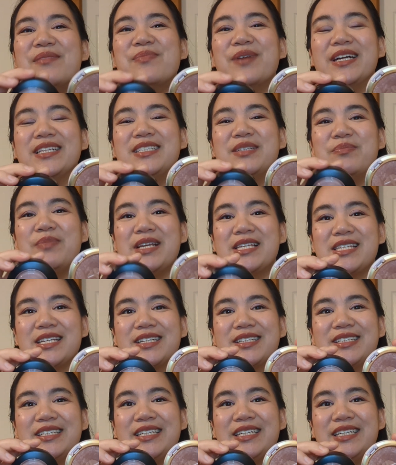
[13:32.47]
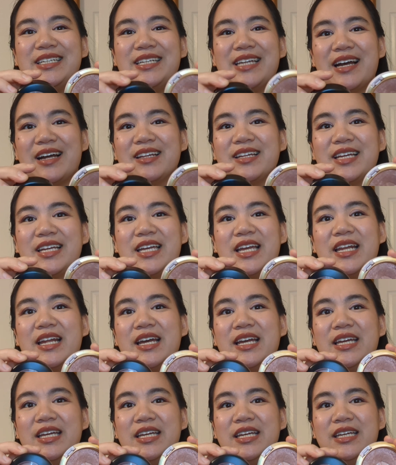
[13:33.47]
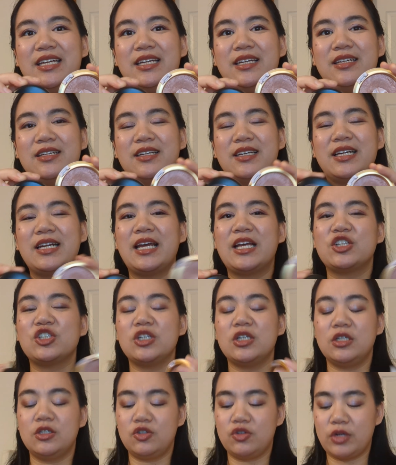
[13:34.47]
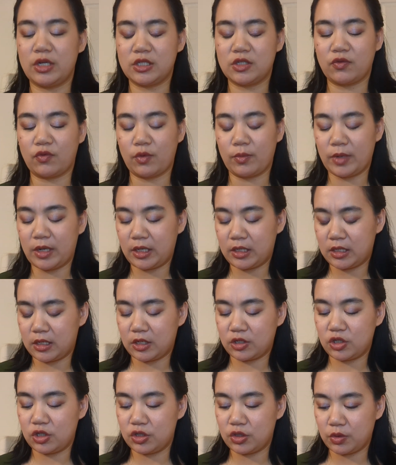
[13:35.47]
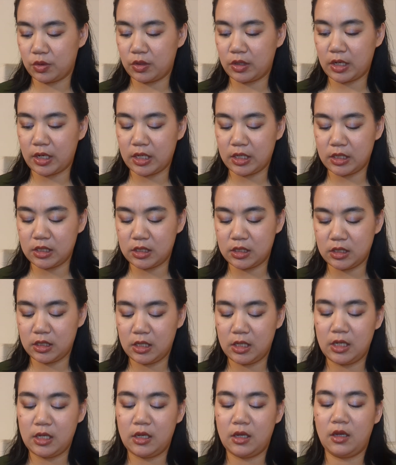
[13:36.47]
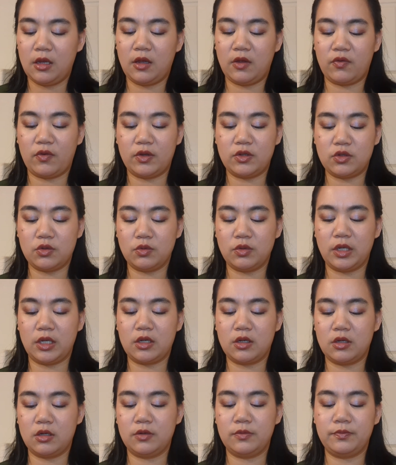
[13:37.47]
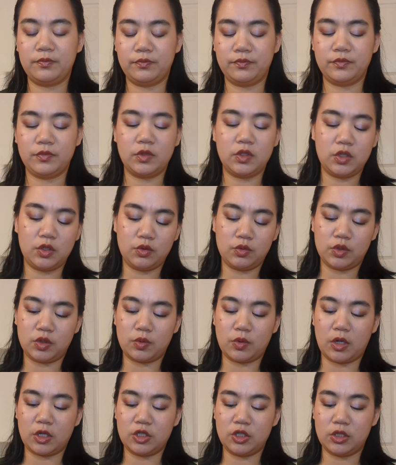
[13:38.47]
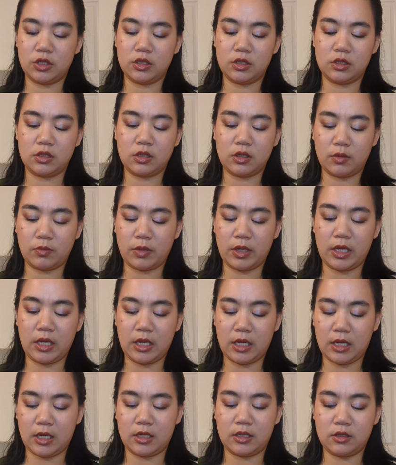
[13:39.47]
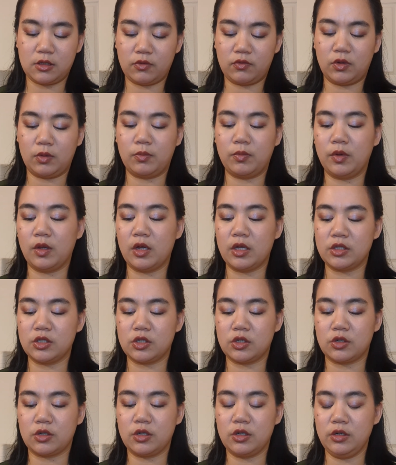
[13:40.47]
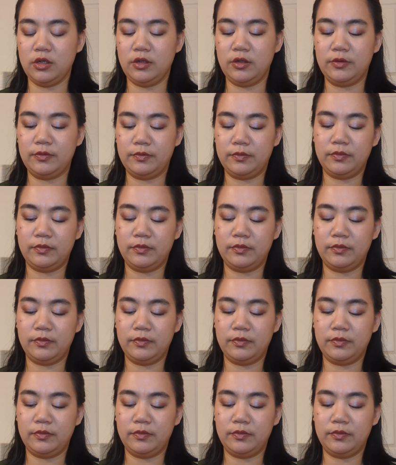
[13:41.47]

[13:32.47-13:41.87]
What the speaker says: But basically, yeah, like can I actually transform it? I can actually show you guys if I do like 2 swatches on my hand of the bronzer,